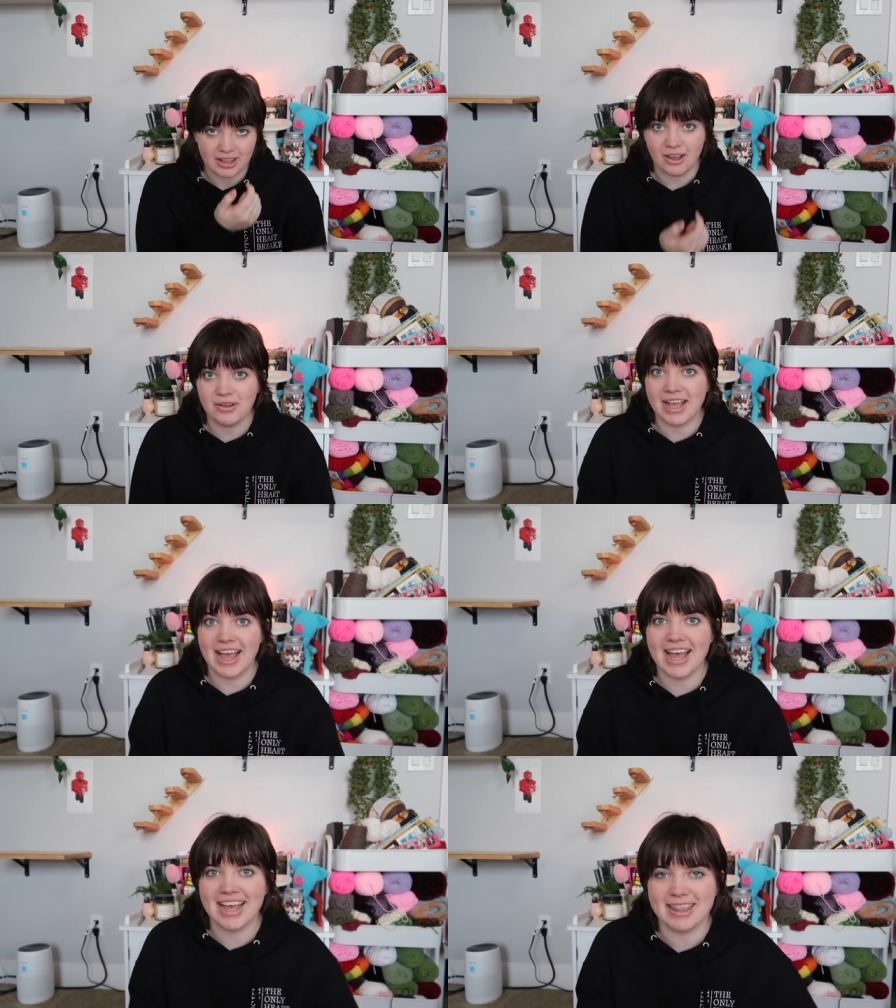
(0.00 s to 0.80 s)

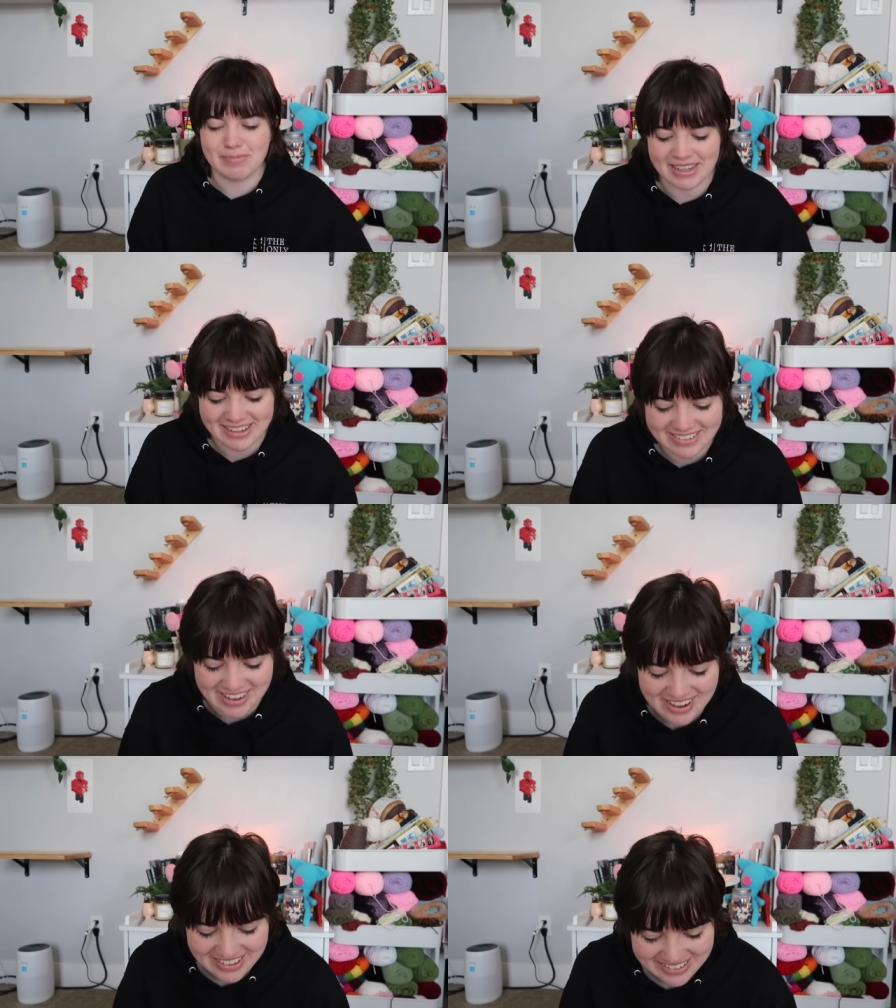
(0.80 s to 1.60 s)
Okay, the plane is
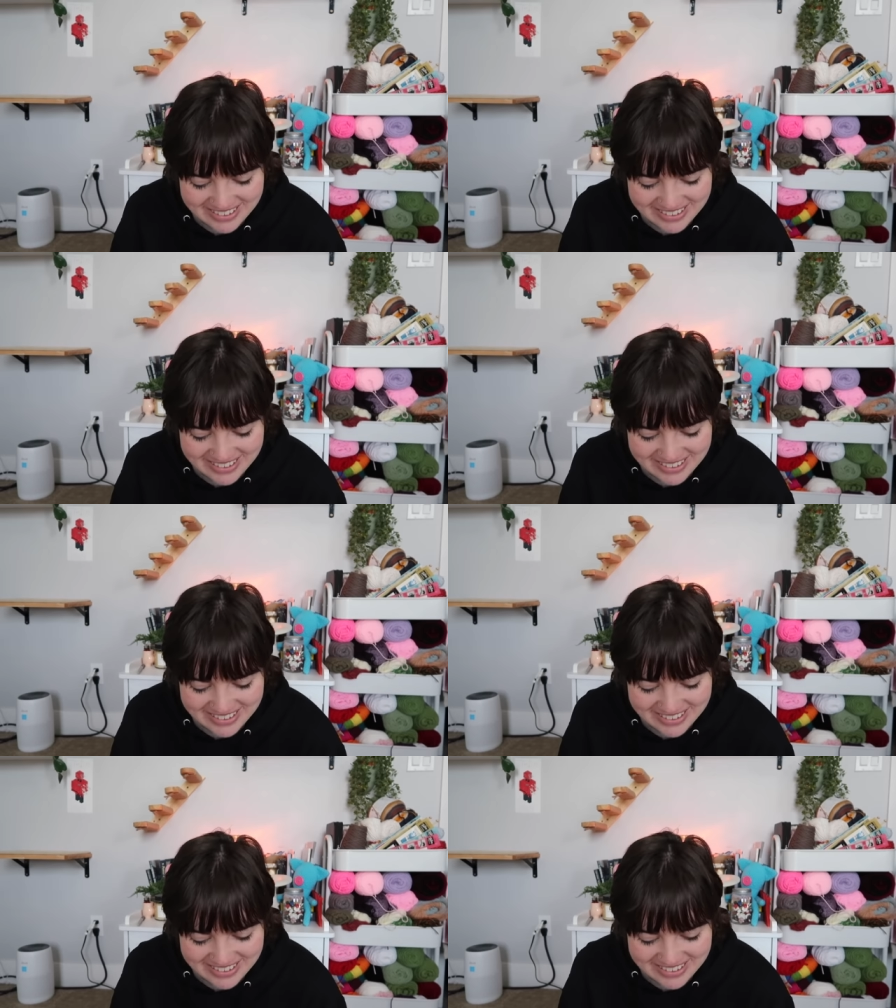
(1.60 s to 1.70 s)
gone.